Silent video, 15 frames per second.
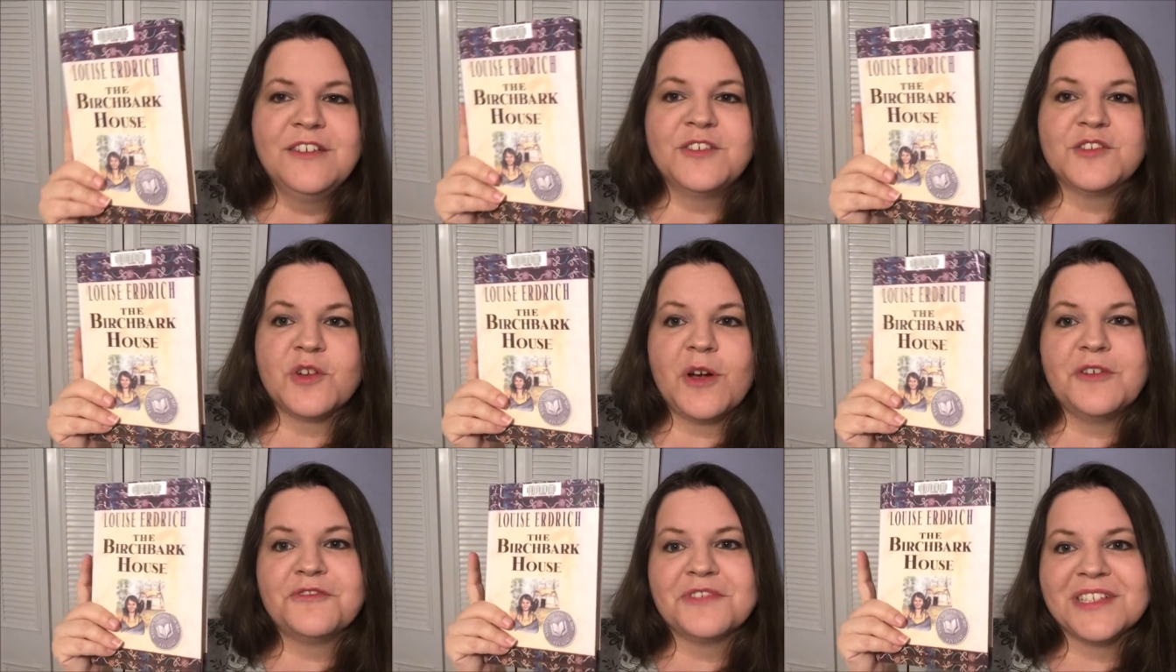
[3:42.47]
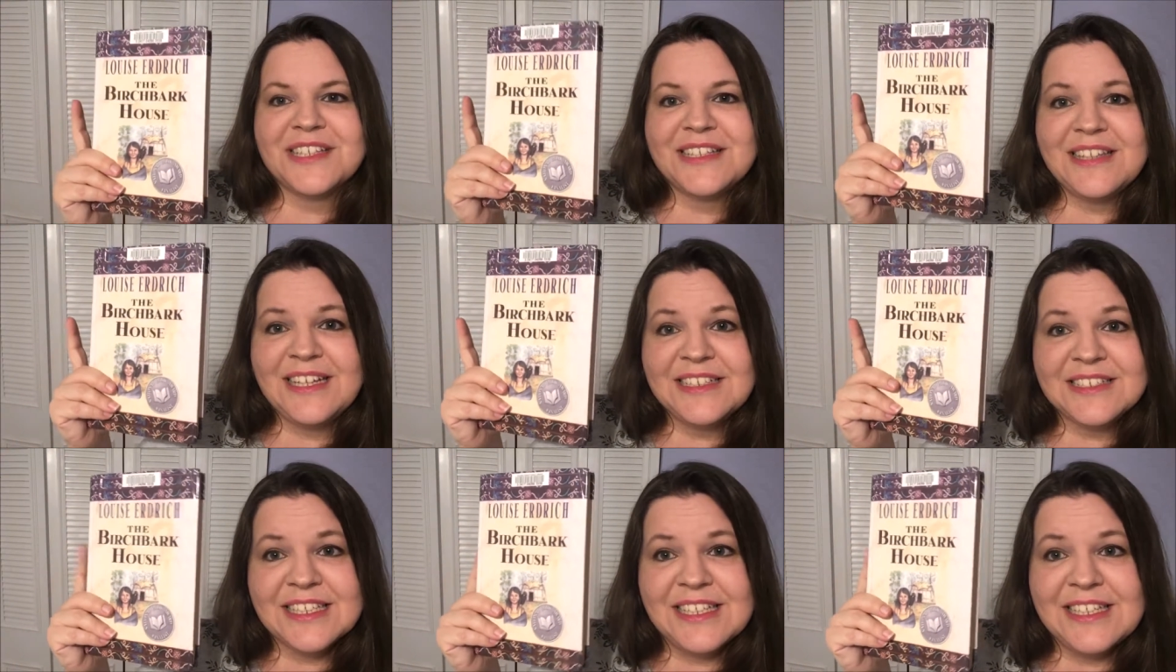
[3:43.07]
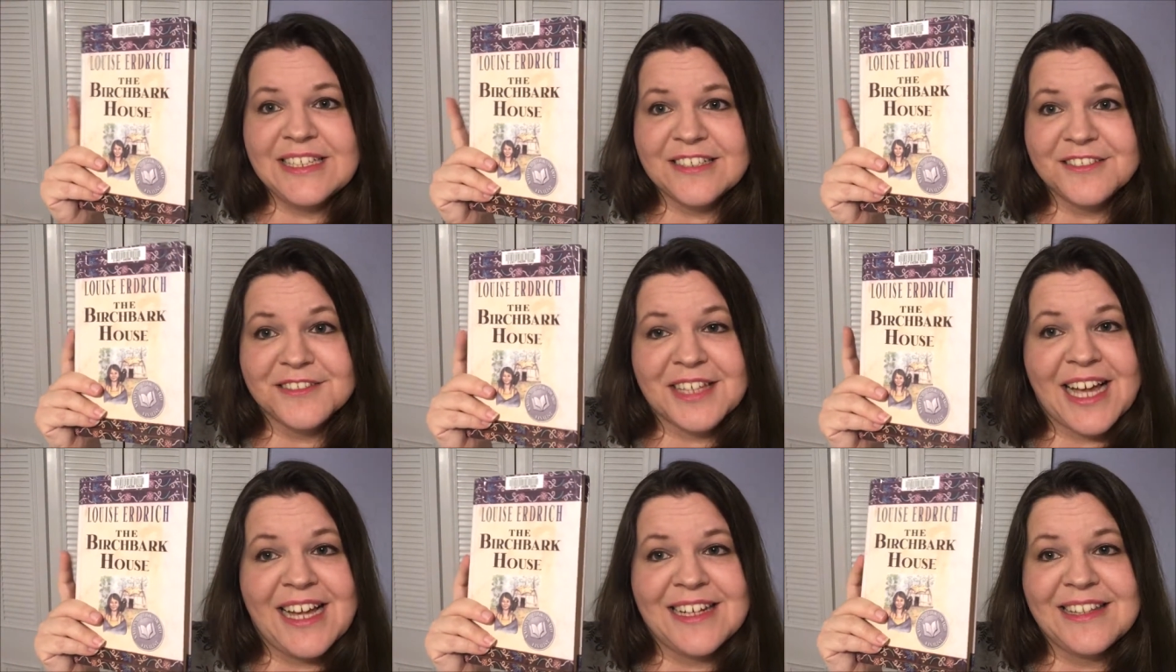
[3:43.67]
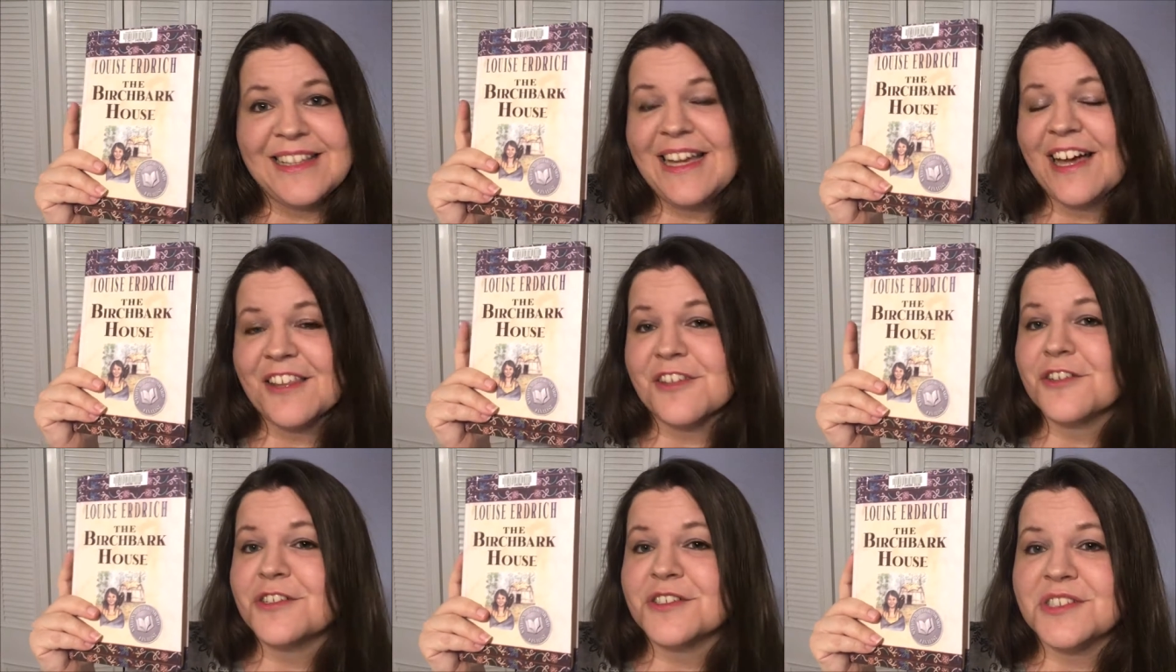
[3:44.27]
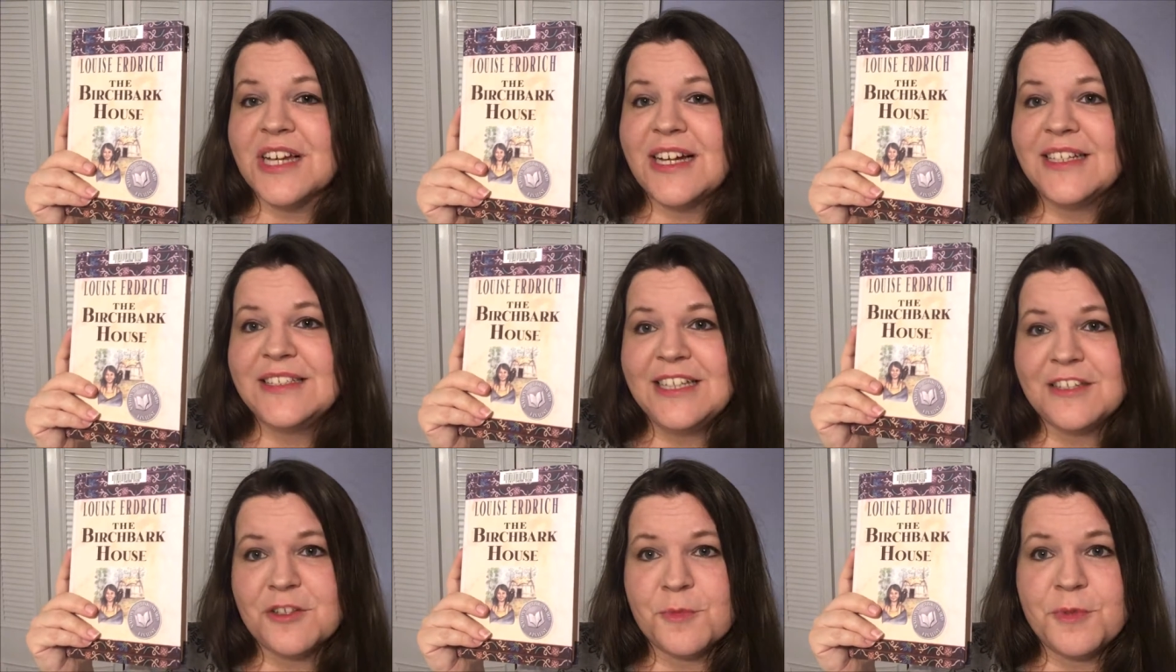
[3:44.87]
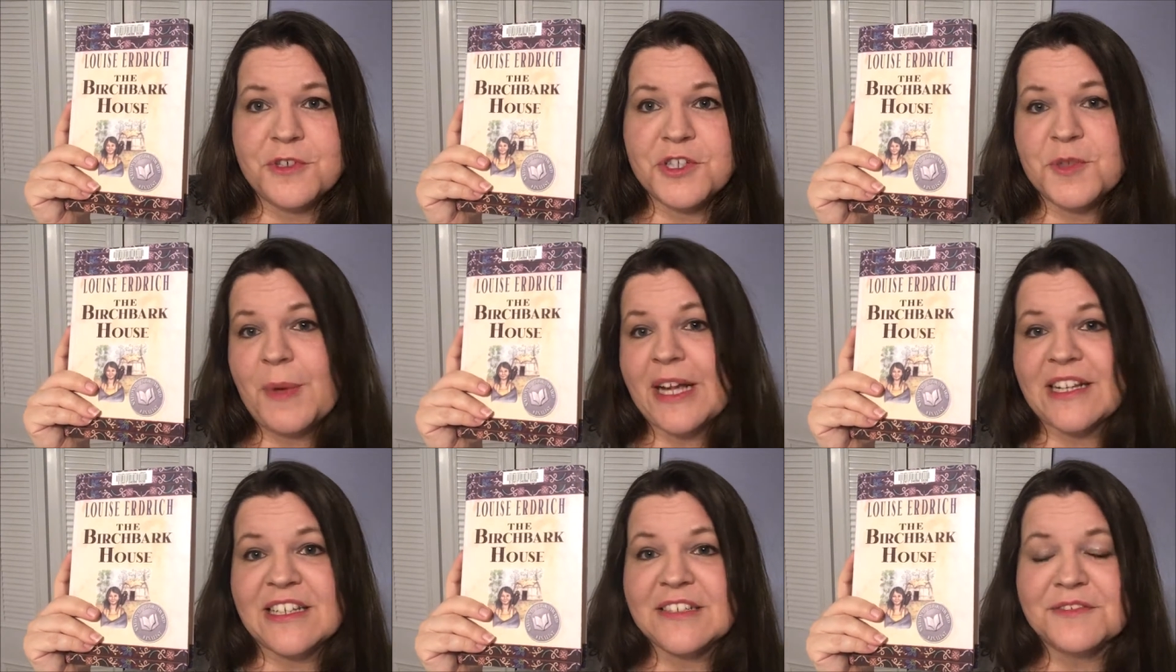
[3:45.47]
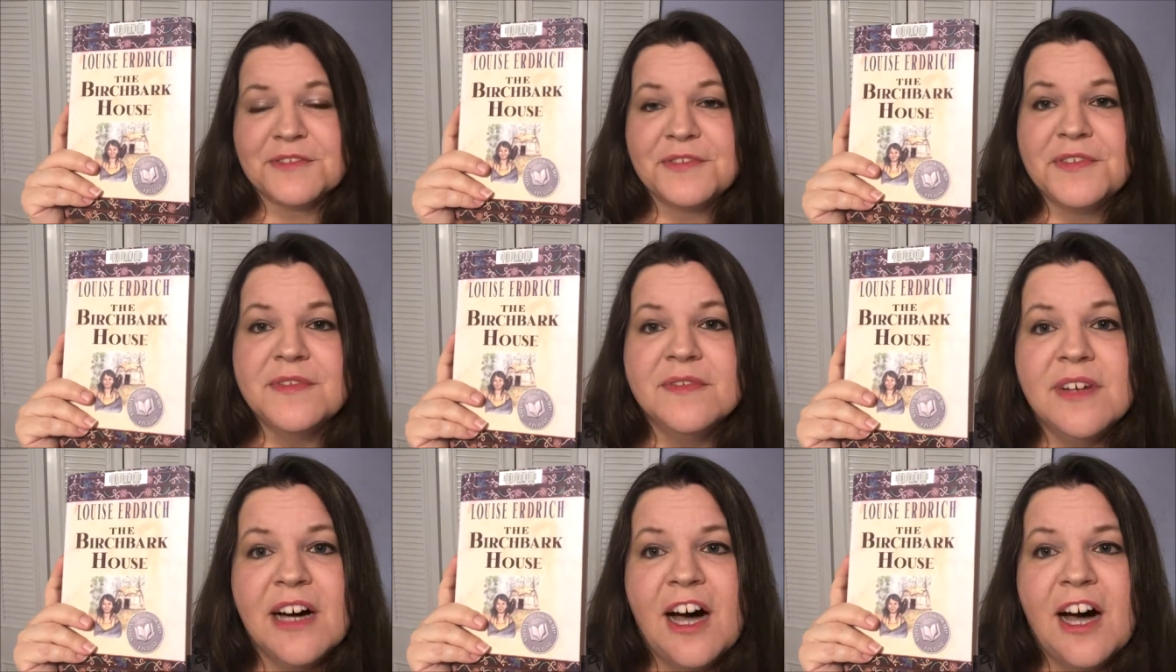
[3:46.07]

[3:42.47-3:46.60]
So I would really like to hear kind of the other side, the other perspective.